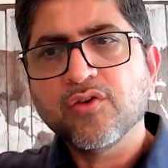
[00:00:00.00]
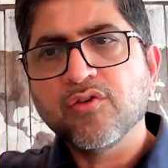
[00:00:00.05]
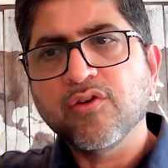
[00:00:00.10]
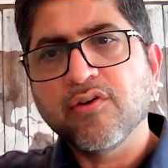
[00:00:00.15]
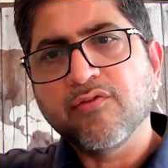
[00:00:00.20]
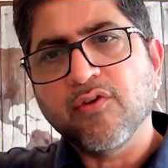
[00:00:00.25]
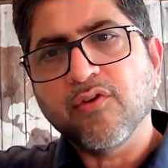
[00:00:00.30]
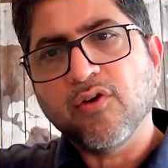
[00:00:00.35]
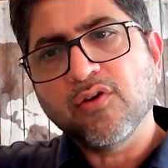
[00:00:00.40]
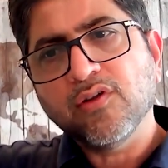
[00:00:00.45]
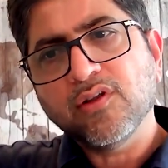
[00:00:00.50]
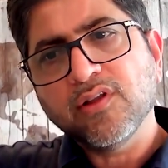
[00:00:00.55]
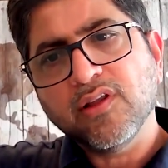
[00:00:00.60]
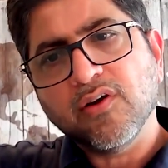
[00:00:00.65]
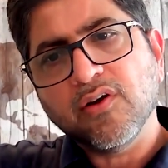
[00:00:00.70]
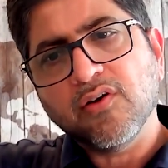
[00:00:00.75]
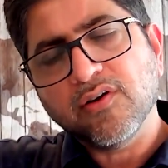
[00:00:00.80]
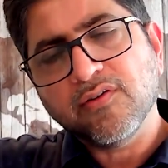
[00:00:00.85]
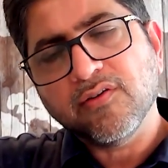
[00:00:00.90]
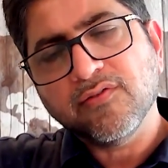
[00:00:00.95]
you have
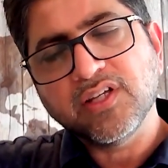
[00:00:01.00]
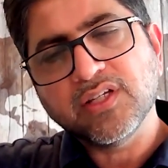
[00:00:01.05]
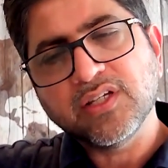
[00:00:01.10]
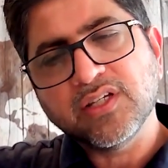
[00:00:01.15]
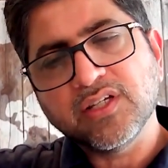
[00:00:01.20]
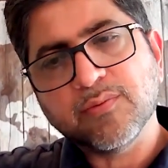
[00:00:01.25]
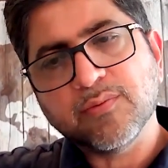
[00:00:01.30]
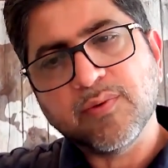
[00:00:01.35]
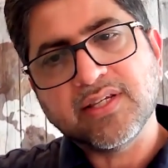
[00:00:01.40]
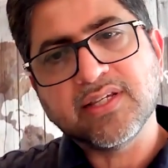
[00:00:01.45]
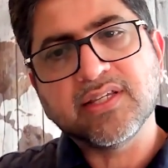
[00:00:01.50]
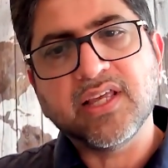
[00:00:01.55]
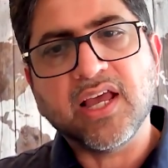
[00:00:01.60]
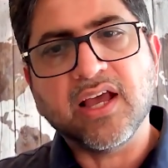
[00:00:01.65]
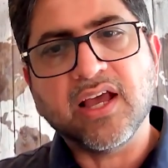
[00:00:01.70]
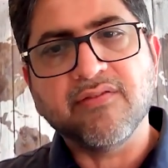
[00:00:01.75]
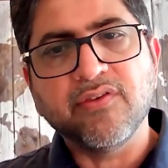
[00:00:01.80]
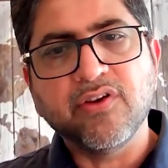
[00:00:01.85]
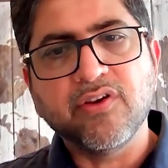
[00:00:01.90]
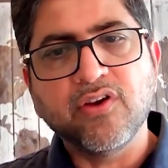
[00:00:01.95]
all of these places.
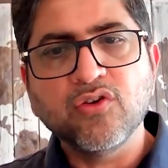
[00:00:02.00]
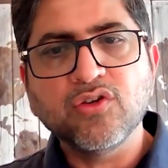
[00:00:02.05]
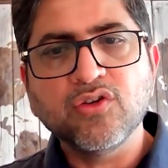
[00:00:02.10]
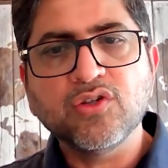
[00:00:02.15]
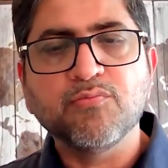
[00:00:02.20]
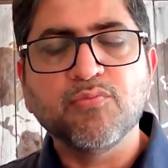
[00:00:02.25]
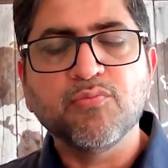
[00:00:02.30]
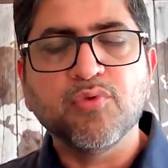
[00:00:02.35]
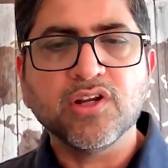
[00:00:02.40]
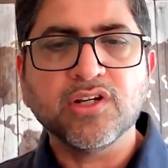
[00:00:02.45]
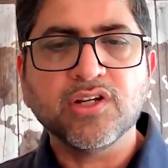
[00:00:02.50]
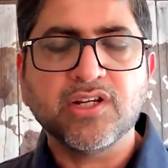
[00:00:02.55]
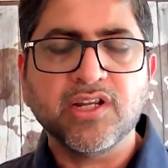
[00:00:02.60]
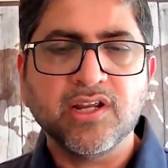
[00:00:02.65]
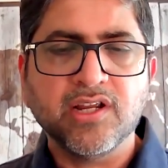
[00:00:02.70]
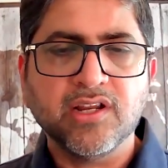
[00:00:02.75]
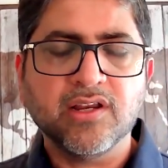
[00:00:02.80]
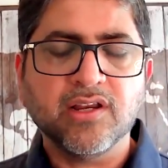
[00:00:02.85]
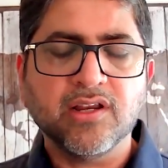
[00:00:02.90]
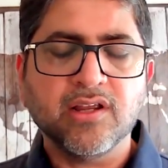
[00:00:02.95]
They have news
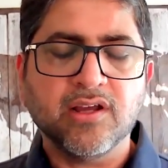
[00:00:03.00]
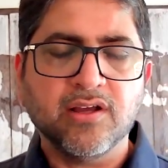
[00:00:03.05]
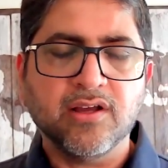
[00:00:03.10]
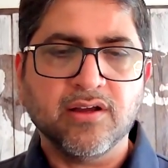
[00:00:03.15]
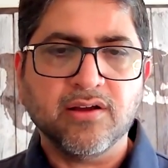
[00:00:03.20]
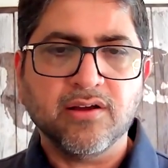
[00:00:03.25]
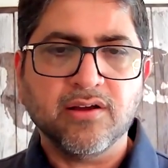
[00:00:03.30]
bulletin